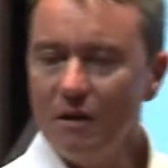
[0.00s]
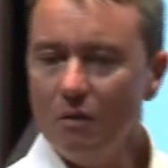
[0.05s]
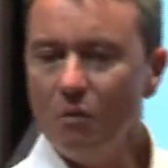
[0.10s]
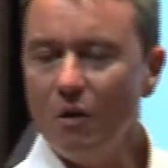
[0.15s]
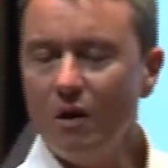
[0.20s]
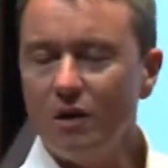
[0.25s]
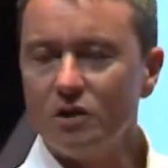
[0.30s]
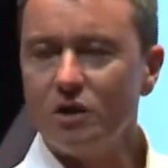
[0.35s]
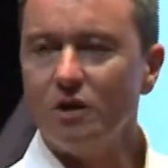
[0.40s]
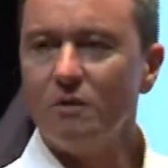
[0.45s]
in a
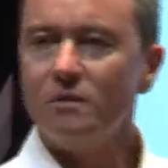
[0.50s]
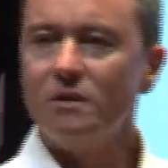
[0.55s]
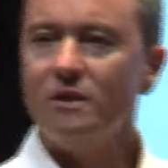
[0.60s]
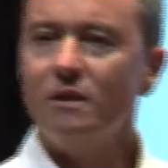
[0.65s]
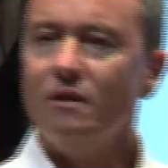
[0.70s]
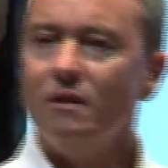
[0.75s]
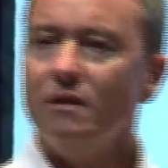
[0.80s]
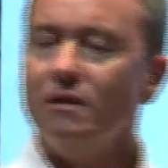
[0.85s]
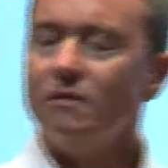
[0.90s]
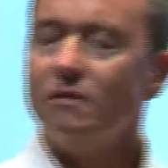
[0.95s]
workshop
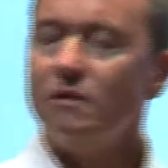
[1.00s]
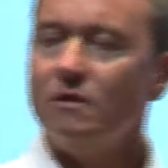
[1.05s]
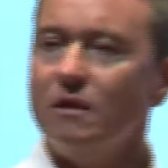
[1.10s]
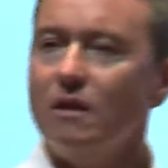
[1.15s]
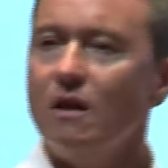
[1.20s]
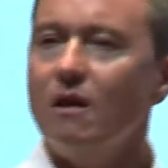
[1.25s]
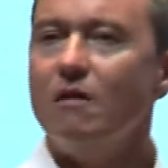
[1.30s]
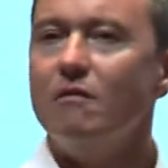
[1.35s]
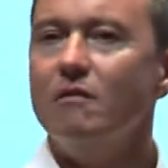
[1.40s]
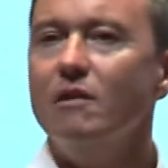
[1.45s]

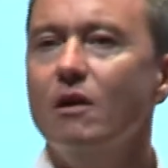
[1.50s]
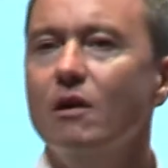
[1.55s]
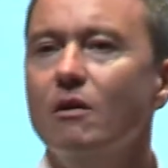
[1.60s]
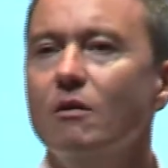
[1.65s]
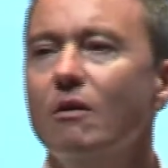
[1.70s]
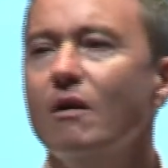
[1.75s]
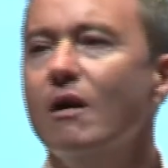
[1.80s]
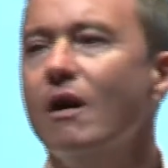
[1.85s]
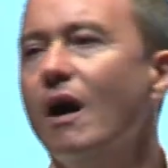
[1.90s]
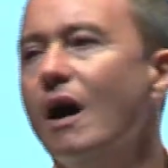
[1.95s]

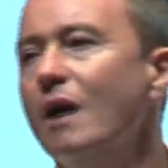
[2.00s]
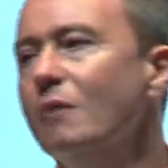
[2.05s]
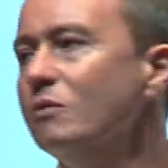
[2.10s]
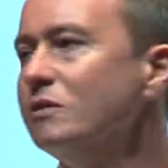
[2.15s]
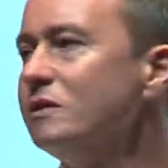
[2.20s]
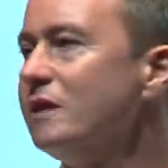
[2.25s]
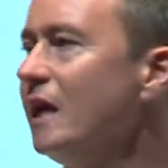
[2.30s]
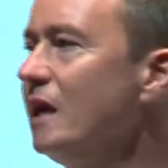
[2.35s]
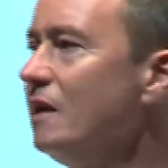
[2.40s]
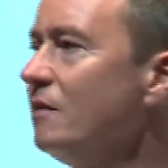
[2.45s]
scenario, I
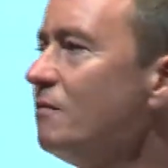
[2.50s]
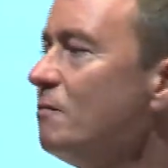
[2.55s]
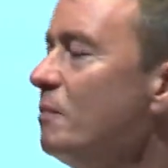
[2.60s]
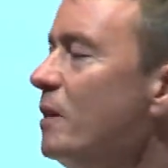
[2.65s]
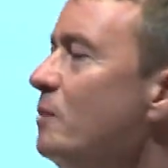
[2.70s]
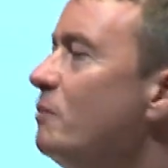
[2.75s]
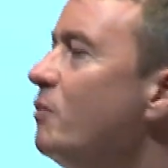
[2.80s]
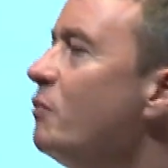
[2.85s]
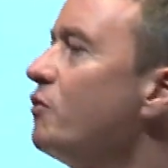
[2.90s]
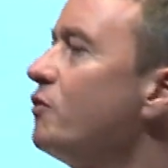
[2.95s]
will take
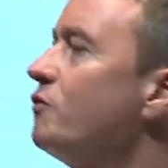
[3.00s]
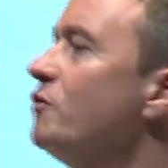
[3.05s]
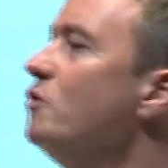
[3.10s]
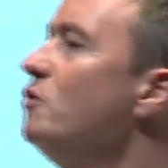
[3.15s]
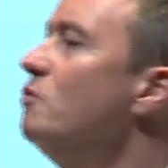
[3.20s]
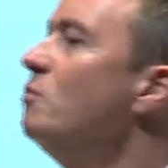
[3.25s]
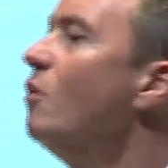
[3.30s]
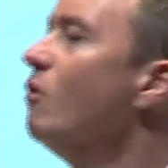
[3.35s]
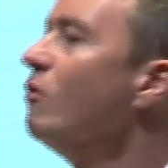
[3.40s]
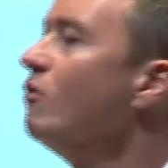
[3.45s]
people
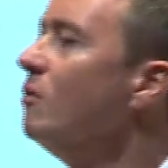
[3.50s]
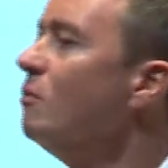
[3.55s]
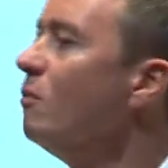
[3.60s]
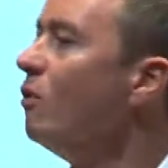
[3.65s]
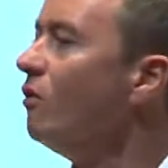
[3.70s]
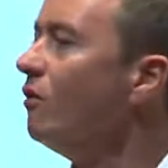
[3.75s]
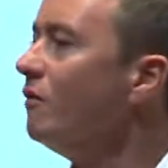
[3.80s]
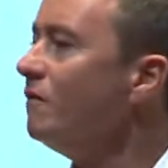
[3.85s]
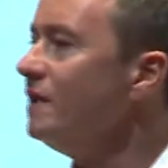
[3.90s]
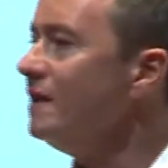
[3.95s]
through more and
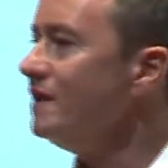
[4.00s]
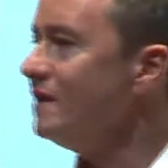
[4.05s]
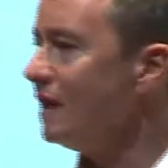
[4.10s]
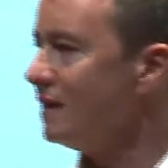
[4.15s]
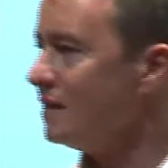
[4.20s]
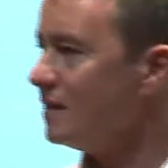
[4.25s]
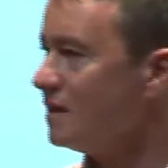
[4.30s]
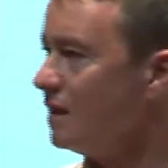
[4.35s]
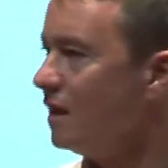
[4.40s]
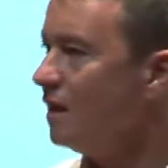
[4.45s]
more of these
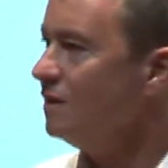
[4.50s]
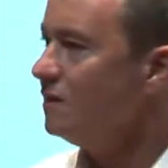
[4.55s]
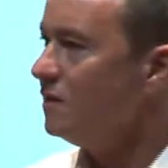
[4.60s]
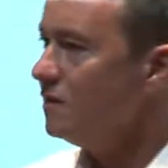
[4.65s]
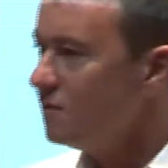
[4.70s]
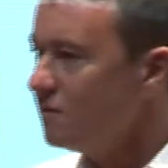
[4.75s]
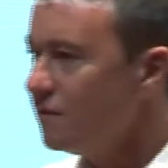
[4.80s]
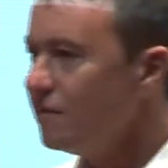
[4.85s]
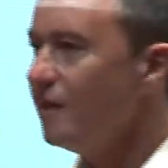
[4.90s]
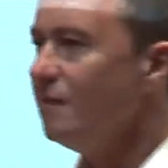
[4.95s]

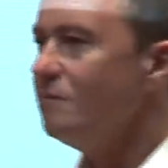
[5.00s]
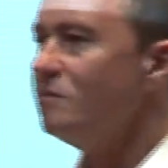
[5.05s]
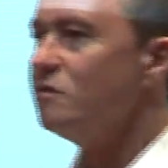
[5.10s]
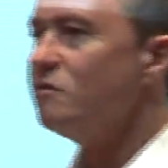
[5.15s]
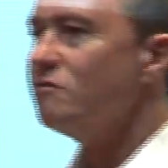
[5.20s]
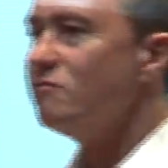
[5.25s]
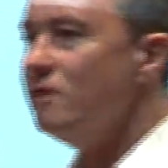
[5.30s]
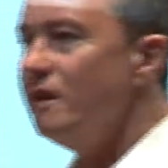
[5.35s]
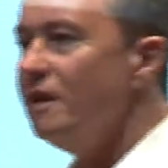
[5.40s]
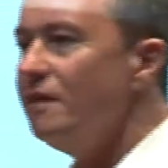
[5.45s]
exercises for them
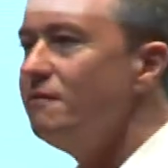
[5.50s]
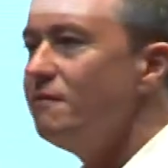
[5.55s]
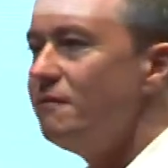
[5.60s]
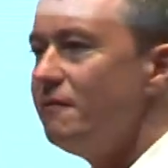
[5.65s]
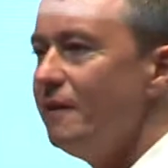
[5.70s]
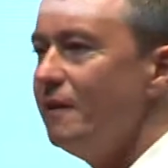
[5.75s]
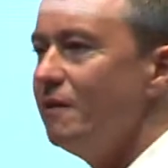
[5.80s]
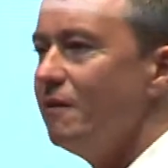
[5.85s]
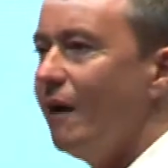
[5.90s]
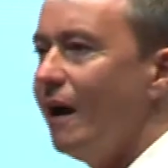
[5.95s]
to really
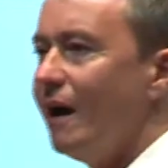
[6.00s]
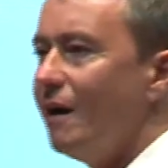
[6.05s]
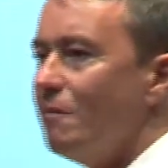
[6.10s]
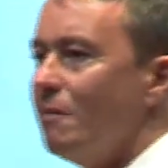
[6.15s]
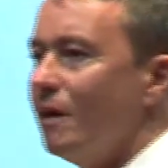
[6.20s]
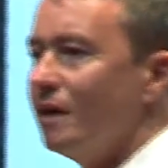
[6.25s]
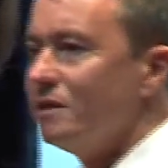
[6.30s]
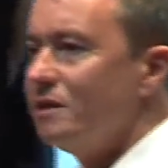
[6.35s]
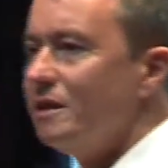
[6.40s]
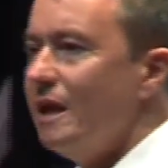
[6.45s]
feel how
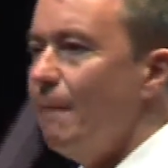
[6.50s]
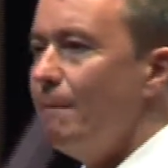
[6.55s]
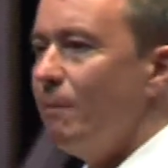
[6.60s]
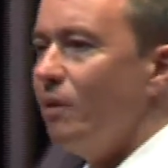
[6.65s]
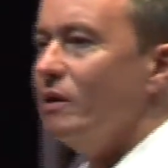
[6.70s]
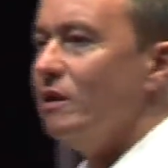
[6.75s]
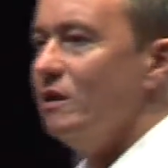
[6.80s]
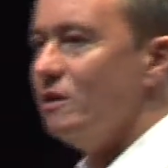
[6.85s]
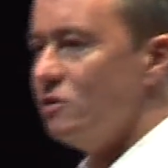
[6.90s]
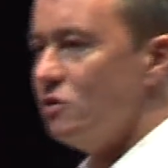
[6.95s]
much their
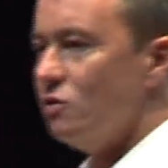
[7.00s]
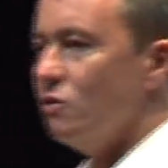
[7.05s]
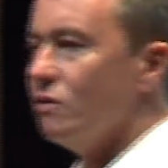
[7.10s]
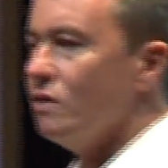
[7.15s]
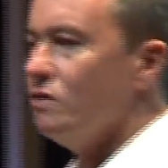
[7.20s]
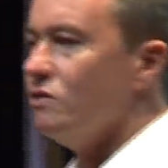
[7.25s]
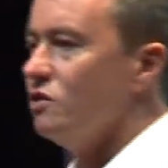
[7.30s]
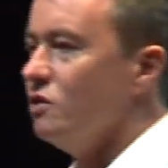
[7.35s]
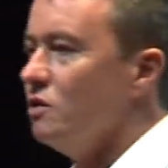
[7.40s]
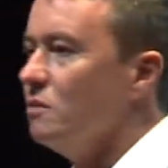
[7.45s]
body is
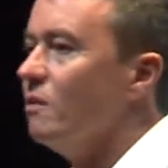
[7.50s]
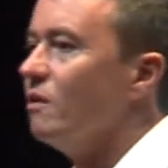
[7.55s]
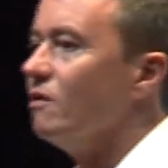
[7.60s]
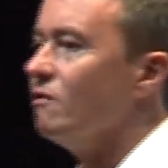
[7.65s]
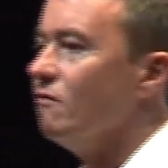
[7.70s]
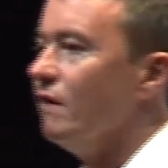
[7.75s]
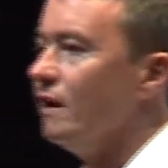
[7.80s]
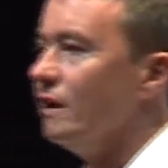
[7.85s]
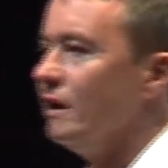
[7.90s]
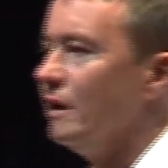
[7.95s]
talking to them on
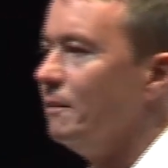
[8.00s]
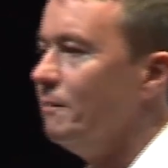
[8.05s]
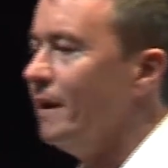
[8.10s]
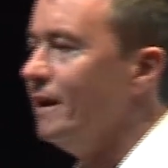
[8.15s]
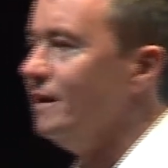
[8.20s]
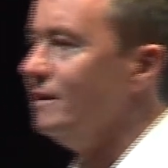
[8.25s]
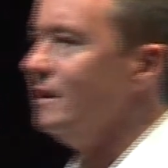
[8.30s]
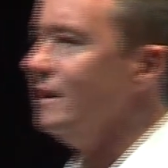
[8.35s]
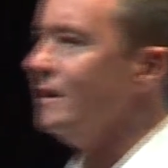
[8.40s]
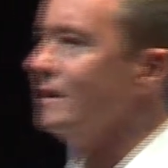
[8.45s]
a regular
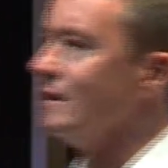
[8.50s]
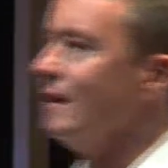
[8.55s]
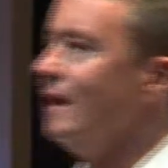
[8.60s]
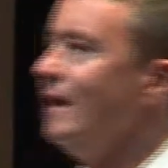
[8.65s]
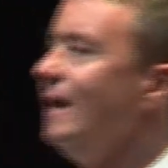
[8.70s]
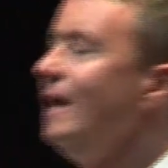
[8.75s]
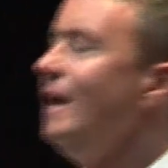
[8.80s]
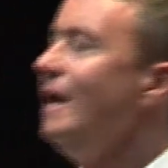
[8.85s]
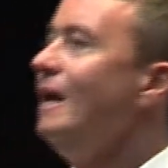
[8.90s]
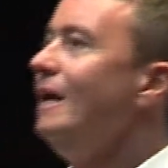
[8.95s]
basis.
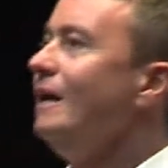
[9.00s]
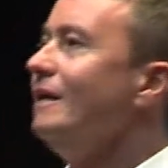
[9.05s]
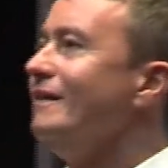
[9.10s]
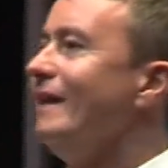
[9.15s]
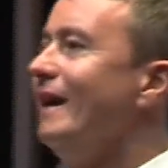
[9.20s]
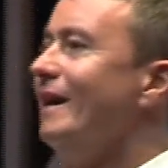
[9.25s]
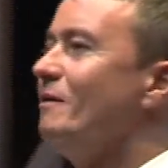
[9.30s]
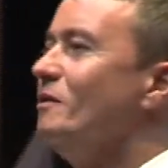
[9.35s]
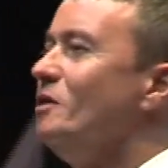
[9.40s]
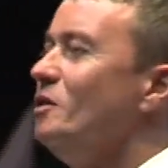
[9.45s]

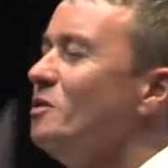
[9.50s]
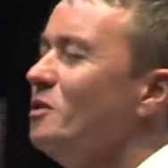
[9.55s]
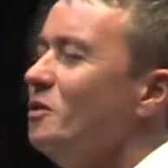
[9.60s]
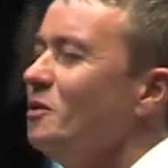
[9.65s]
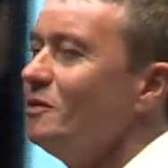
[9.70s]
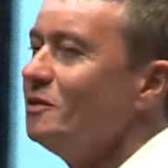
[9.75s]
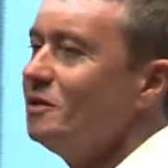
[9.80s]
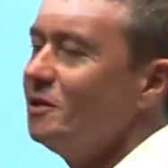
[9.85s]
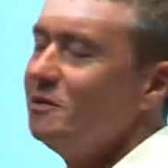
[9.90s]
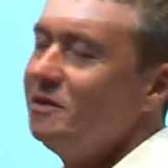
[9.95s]
Now, you
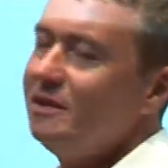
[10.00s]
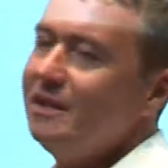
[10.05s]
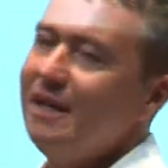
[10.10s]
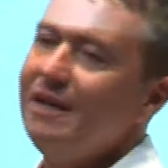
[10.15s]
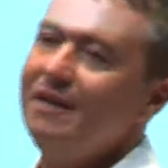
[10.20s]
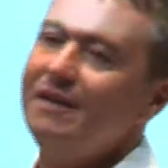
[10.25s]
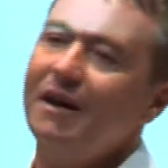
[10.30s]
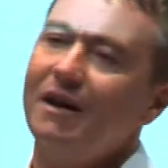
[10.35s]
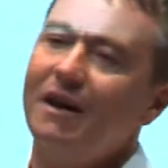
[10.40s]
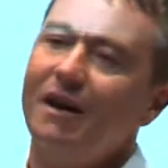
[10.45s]
could also
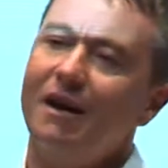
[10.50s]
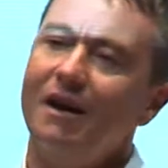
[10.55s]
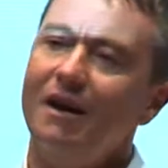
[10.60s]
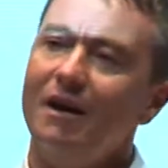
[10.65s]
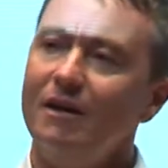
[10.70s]
say that